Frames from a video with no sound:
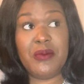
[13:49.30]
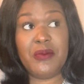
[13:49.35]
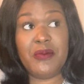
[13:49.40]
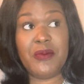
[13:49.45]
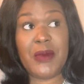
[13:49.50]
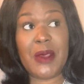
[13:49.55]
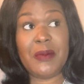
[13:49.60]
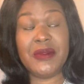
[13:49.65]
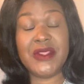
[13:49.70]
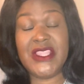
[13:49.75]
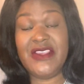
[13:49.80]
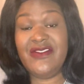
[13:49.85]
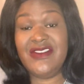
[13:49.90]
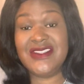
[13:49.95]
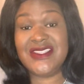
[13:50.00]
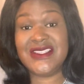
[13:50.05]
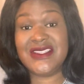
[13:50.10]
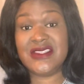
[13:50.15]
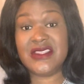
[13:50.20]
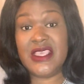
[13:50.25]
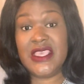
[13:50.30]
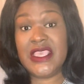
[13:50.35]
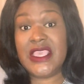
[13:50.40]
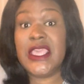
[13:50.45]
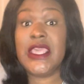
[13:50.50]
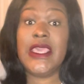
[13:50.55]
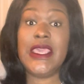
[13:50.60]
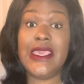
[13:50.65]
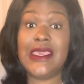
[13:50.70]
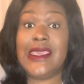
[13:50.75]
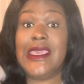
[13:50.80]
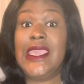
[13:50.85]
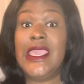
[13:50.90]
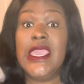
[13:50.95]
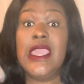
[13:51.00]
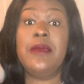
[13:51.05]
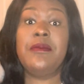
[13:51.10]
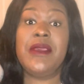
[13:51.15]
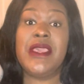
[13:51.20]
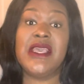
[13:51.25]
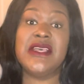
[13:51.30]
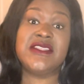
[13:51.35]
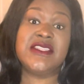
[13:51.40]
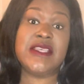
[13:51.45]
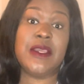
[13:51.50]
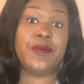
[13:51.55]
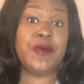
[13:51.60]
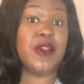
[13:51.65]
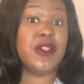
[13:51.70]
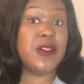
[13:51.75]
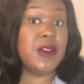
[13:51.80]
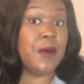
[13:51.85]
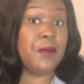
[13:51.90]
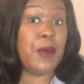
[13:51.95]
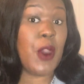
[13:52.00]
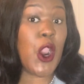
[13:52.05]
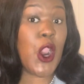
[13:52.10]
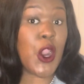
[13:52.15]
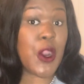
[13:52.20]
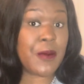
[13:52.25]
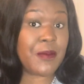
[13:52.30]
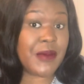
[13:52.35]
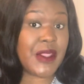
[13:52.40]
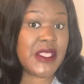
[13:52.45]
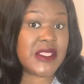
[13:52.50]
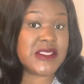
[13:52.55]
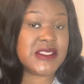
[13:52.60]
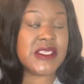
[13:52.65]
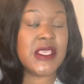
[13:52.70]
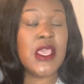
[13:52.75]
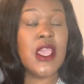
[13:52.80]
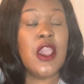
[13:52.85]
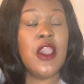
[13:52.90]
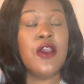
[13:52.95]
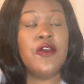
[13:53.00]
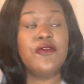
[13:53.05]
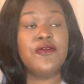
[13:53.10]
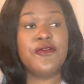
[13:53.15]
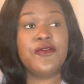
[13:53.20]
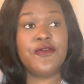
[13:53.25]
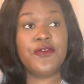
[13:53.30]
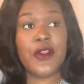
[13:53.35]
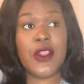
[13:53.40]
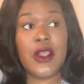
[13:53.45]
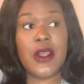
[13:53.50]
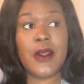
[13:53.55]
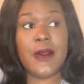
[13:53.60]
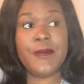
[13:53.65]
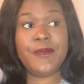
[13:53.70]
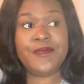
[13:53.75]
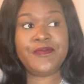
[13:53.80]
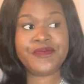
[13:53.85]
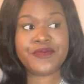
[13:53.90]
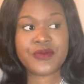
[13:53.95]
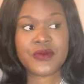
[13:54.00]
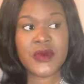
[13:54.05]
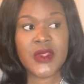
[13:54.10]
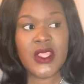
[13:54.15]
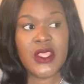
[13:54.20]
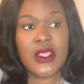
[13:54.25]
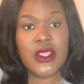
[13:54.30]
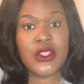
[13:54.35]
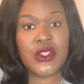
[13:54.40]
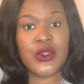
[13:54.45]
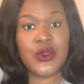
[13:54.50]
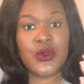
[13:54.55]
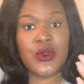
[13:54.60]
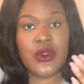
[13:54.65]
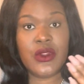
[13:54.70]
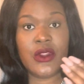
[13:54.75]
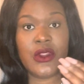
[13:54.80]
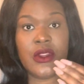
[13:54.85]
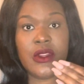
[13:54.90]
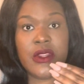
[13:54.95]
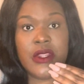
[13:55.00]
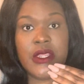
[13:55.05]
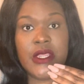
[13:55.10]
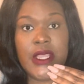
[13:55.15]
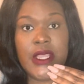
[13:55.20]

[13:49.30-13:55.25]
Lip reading: I believe it can be a separate department from your